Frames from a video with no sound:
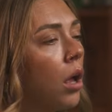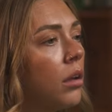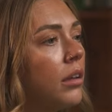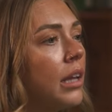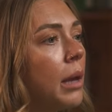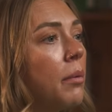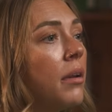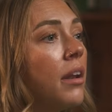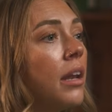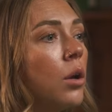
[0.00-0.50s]

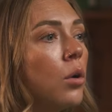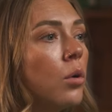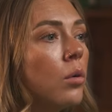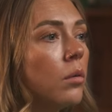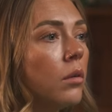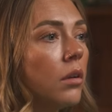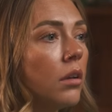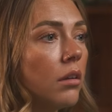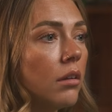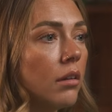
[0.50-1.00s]
Yeah, but Neil
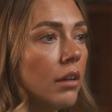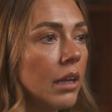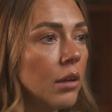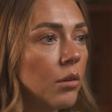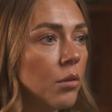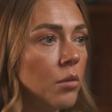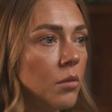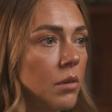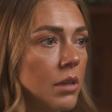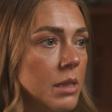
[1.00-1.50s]

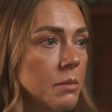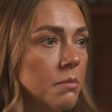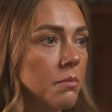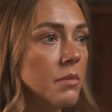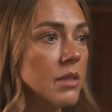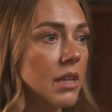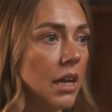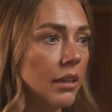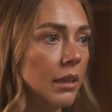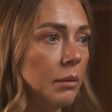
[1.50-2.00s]
is
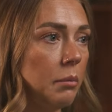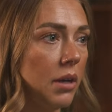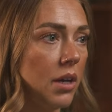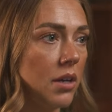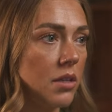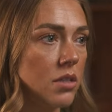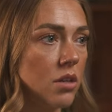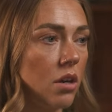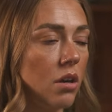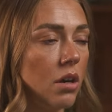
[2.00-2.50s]
sadly passed,